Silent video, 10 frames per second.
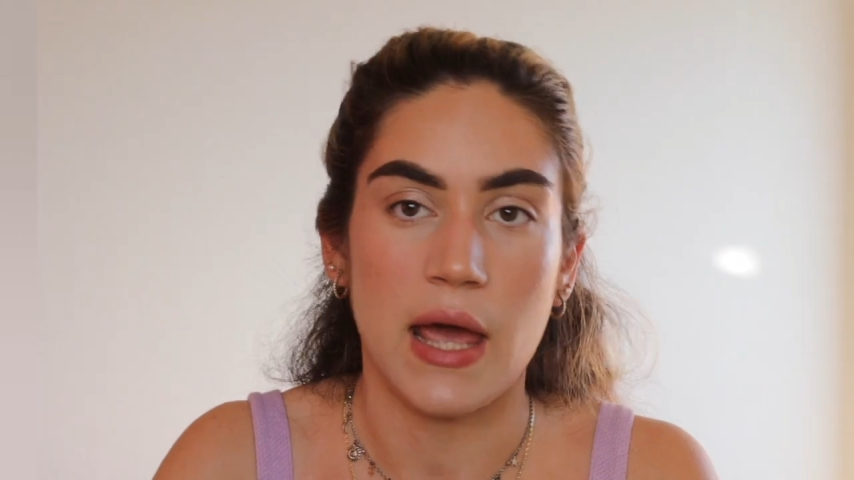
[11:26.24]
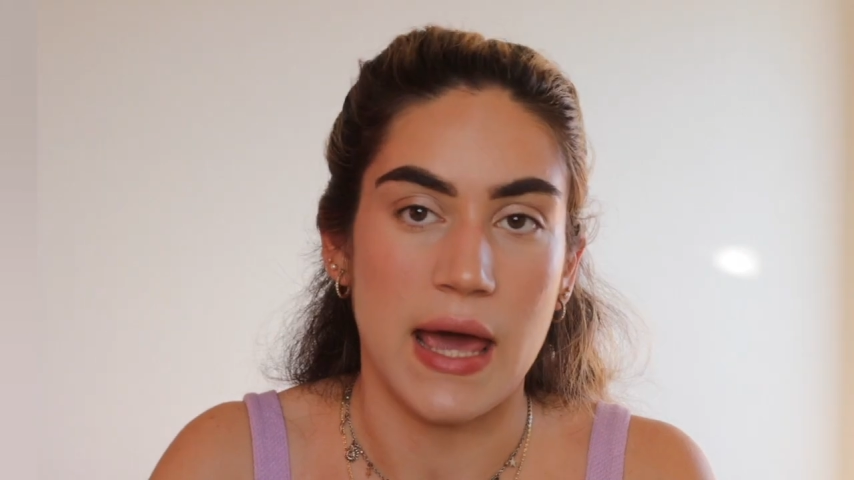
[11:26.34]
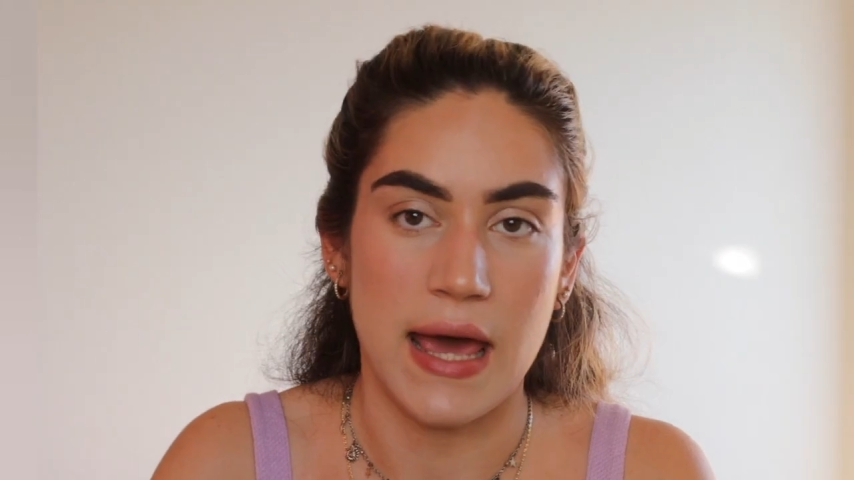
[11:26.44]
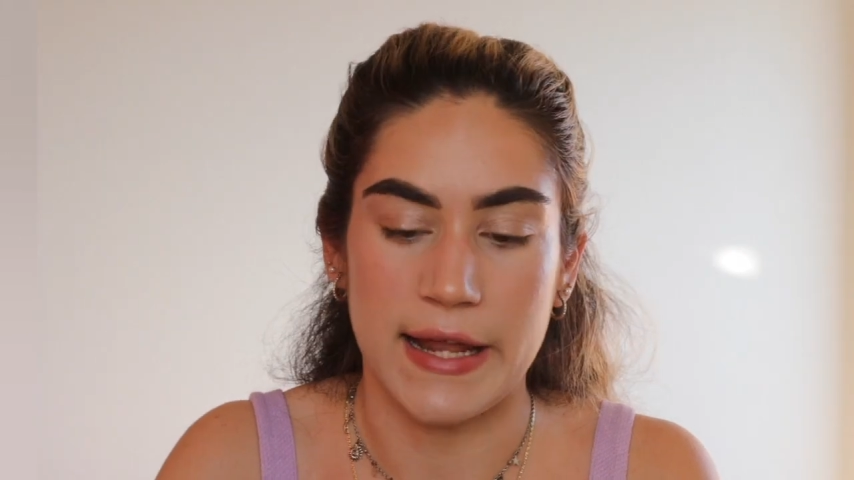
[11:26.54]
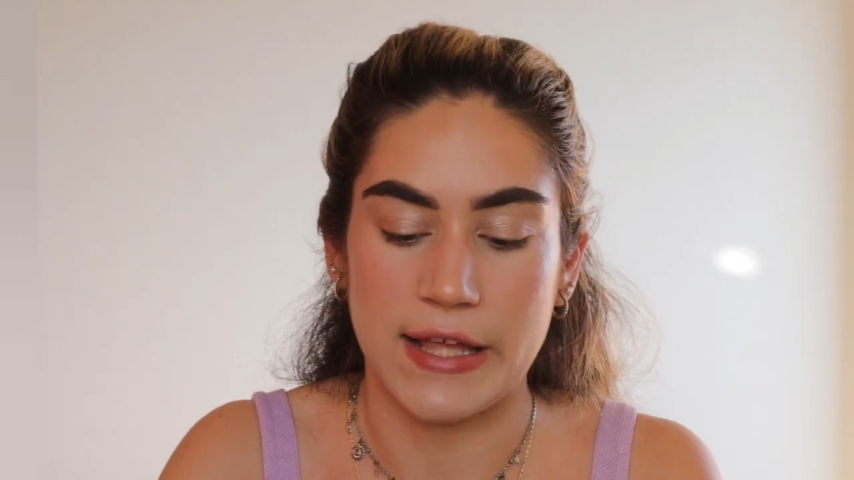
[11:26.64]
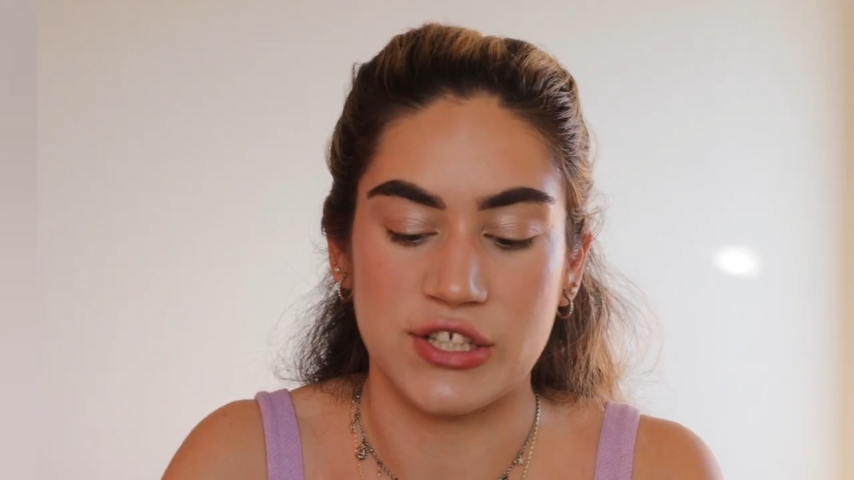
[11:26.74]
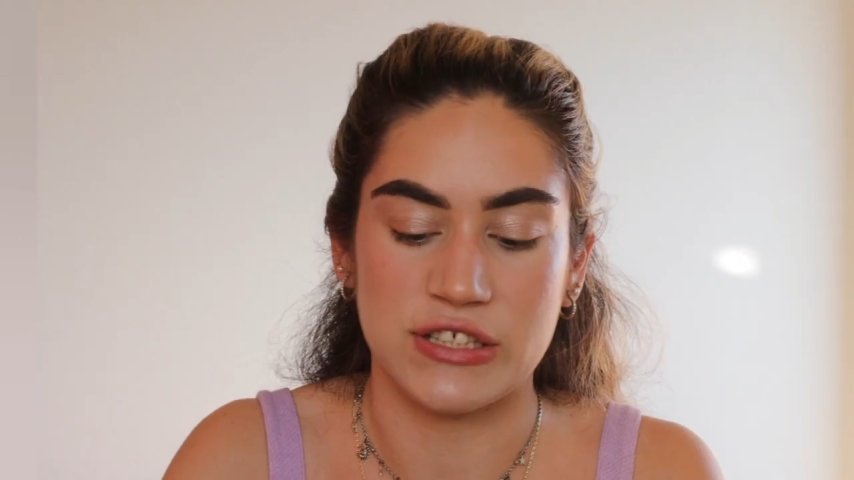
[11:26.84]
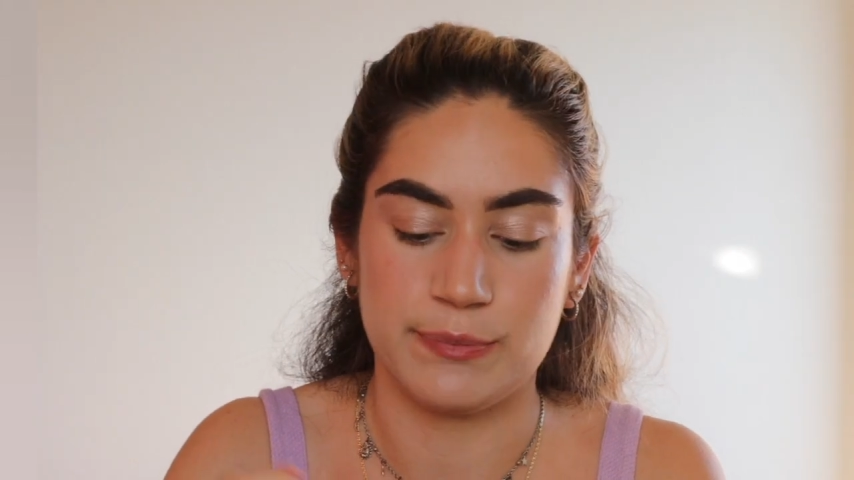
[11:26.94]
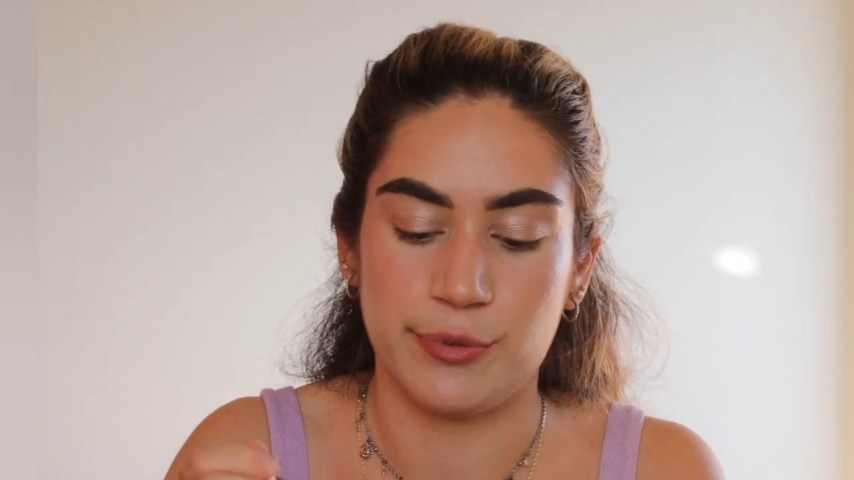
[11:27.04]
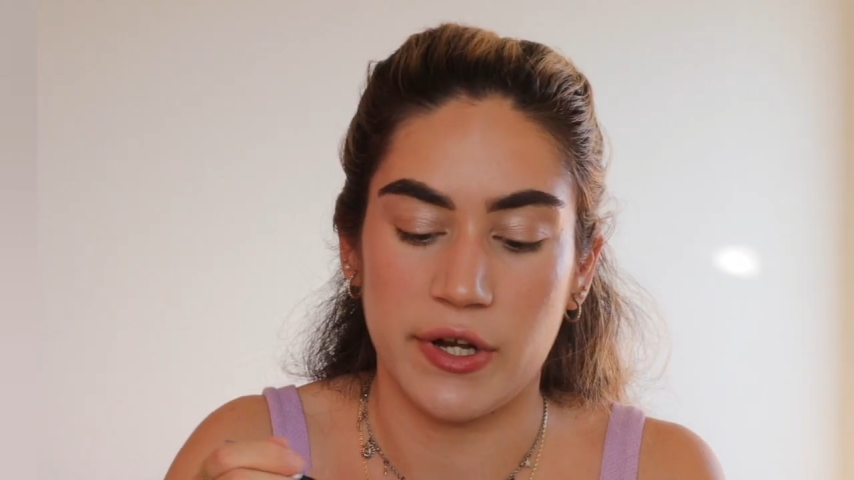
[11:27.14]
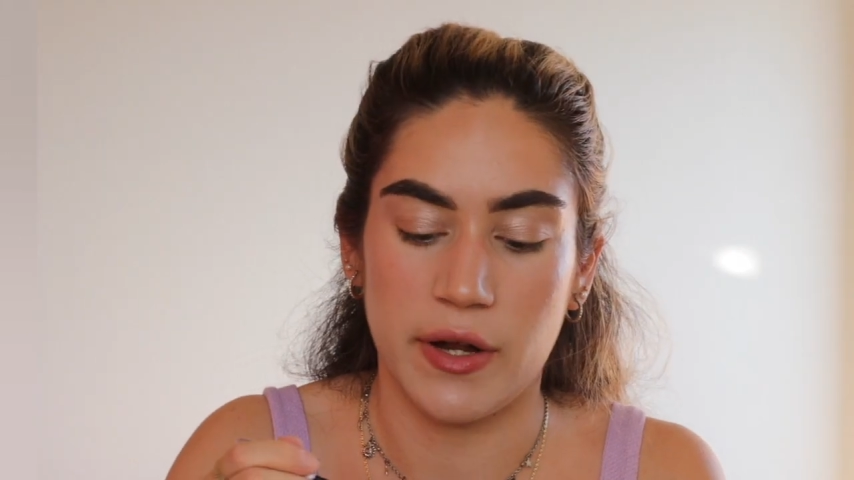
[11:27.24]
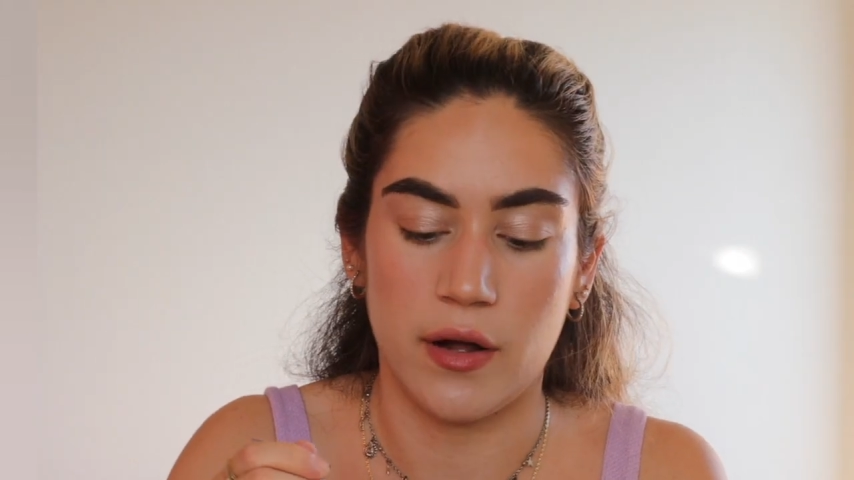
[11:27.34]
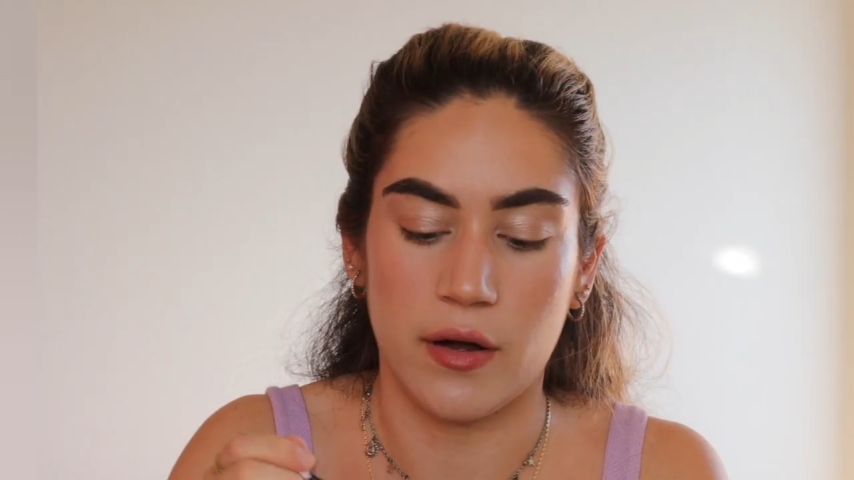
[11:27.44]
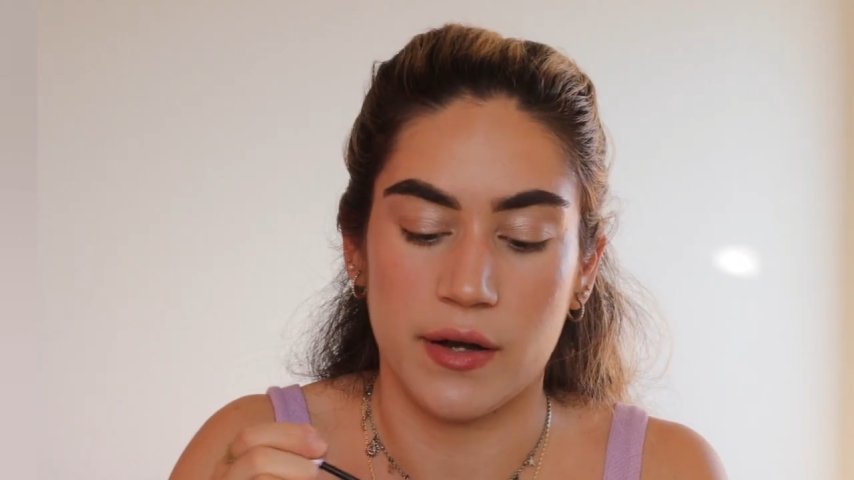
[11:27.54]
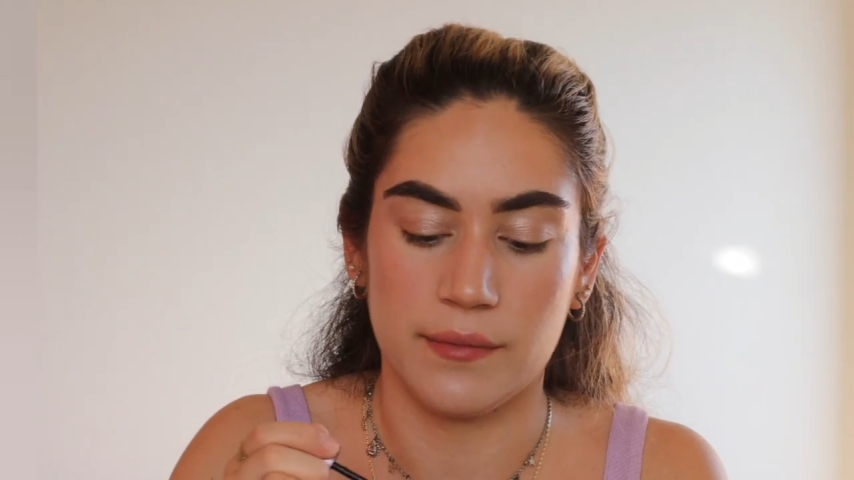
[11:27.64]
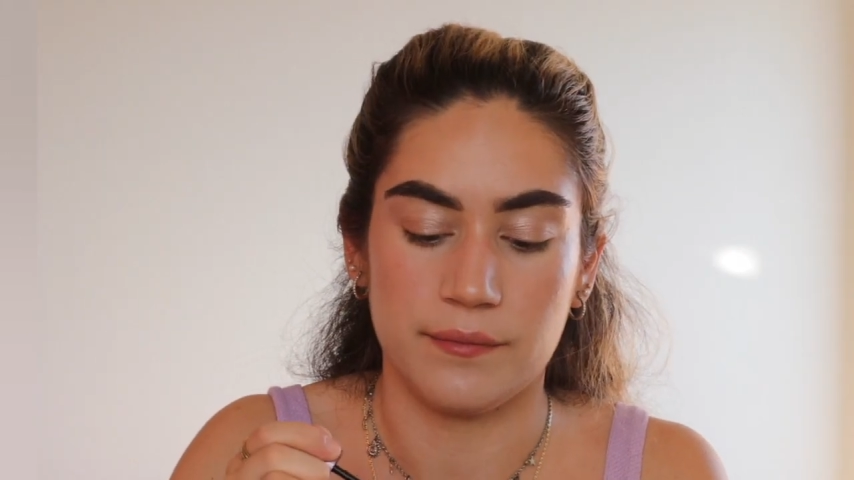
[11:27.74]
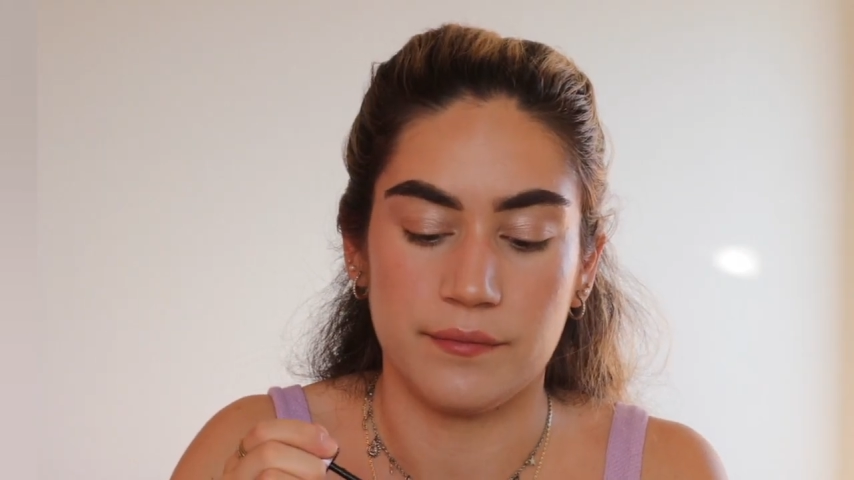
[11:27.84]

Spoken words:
and I just put it on.